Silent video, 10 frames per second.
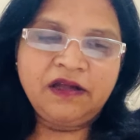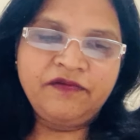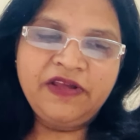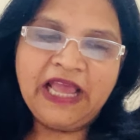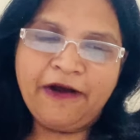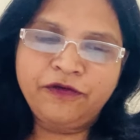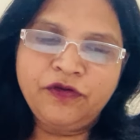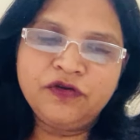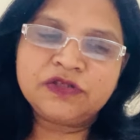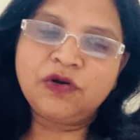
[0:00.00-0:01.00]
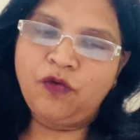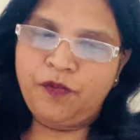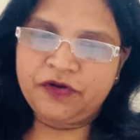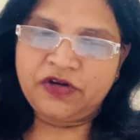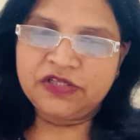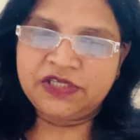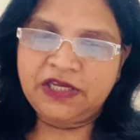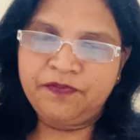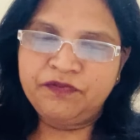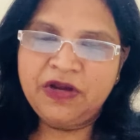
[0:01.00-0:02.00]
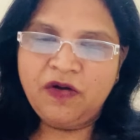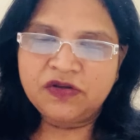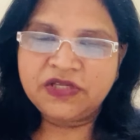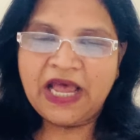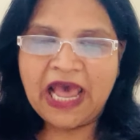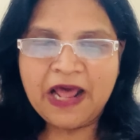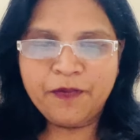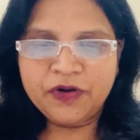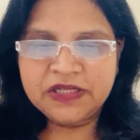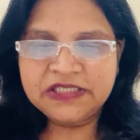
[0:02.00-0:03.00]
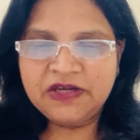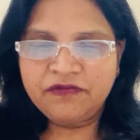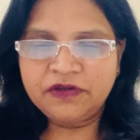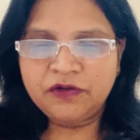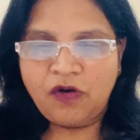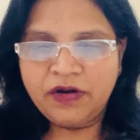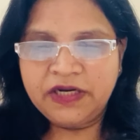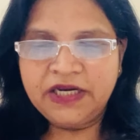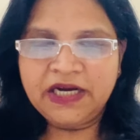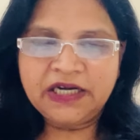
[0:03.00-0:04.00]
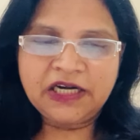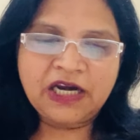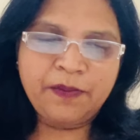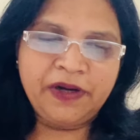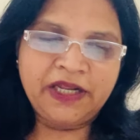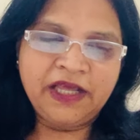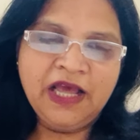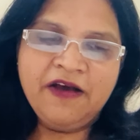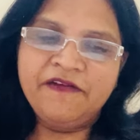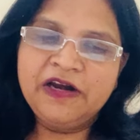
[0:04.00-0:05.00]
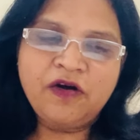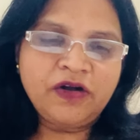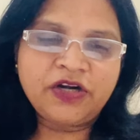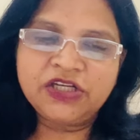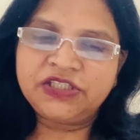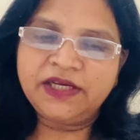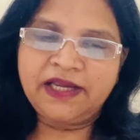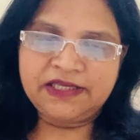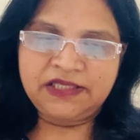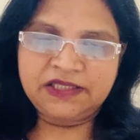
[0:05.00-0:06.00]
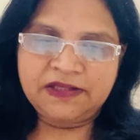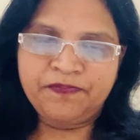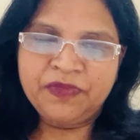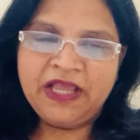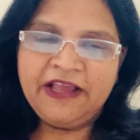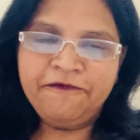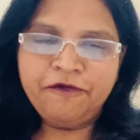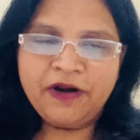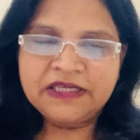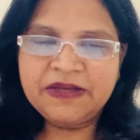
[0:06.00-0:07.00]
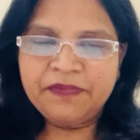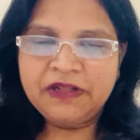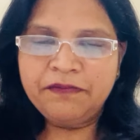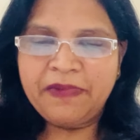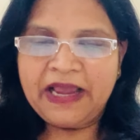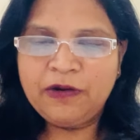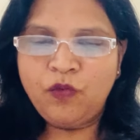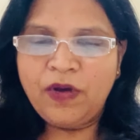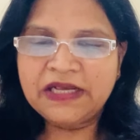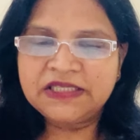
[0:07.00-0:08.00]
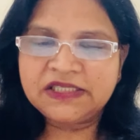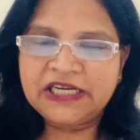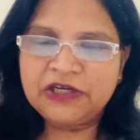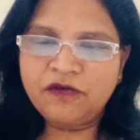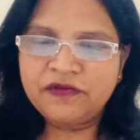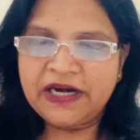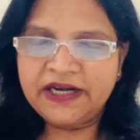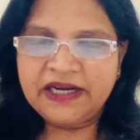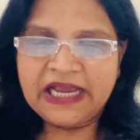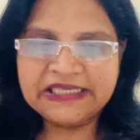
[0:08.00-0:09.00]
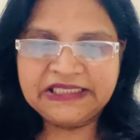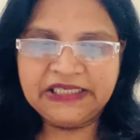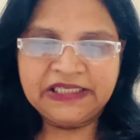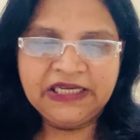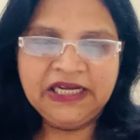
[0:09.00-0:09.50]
we have to use low potency, because the higher potency of the non-indicated remedy will not touch the cases. If, for example, the man who has the state of nitric acid